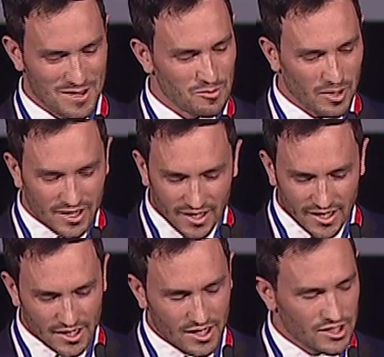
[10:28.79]
But
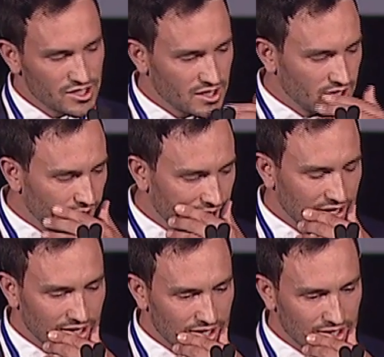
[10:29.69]
she,
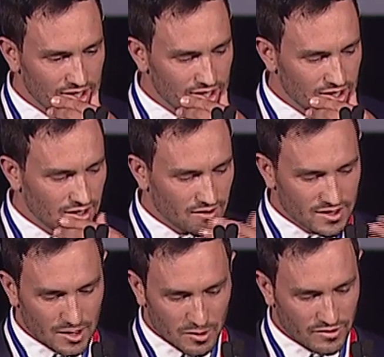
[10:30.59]

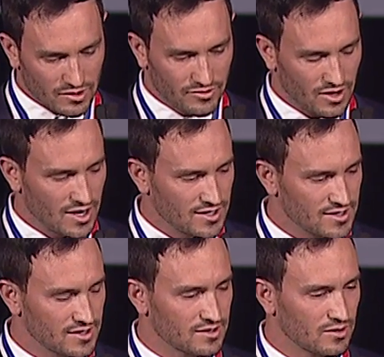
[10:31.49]
some of her
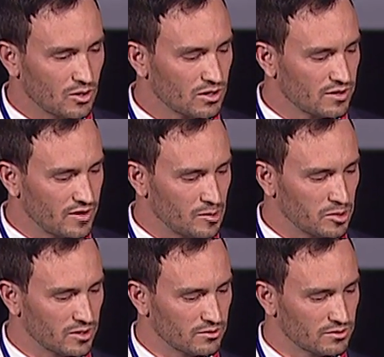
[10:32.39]
friends, the owner of the
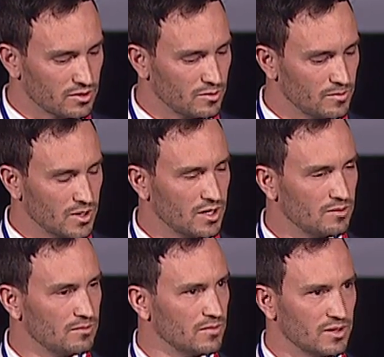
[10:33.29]
Viper
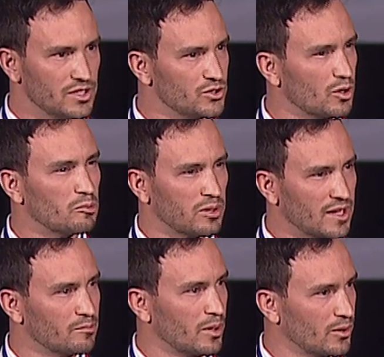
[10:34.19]
Room, enjoyed
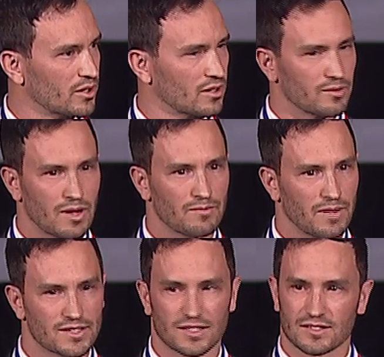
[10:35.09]
playing poker. And
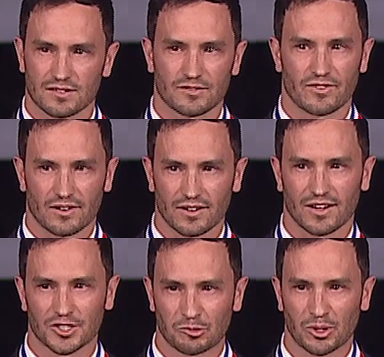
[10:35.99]
my sister's very
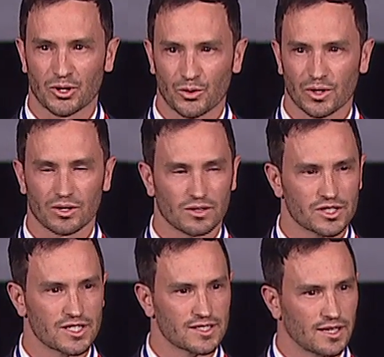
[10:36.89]
entrepreneurial. And
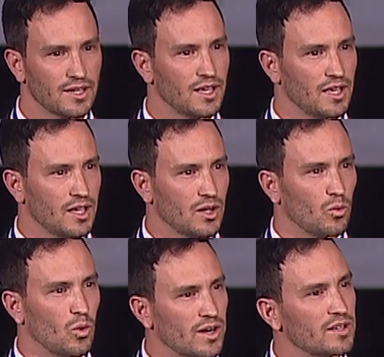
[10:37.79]
she said,
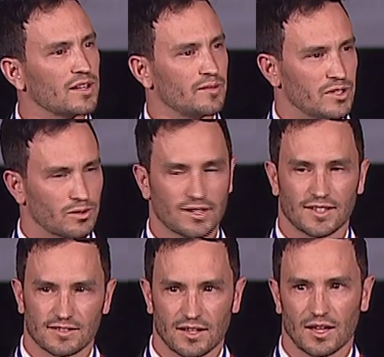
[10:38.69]
why don't you let me run
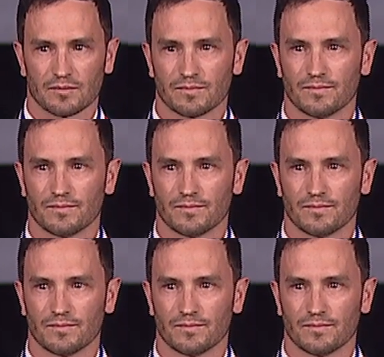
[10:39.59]
this game?